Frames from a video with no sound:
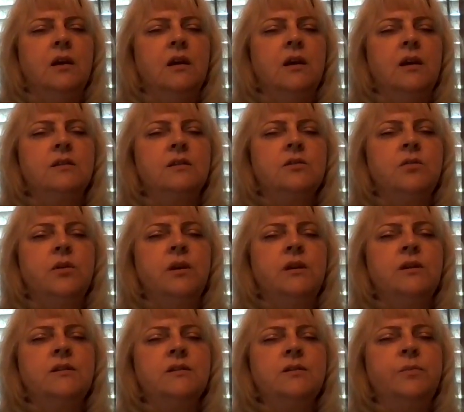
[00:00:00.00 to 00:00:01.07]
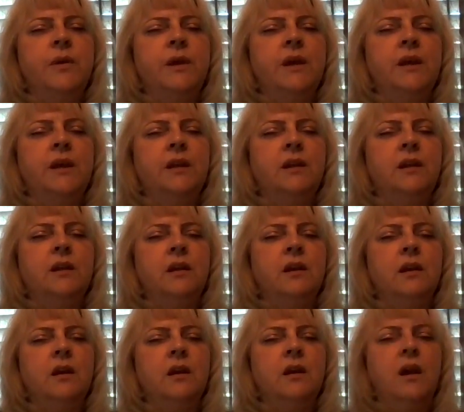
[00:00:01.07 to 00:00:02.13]
It's going to spin
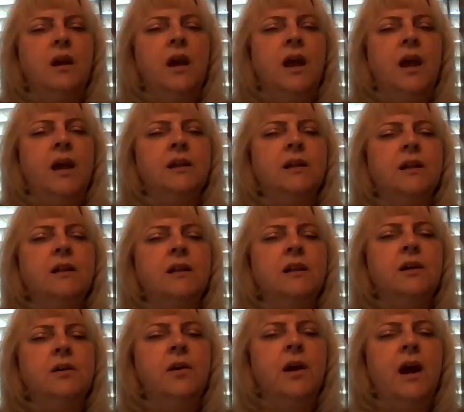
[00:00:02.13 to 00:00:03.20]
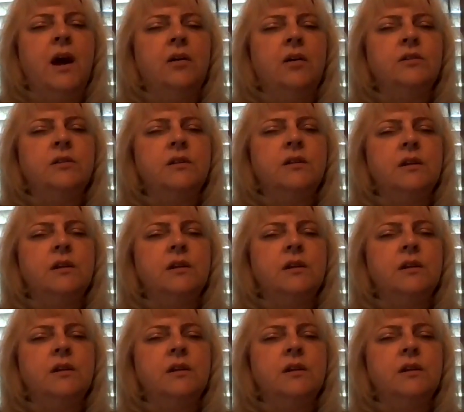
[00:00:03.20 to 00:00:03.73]
and clear out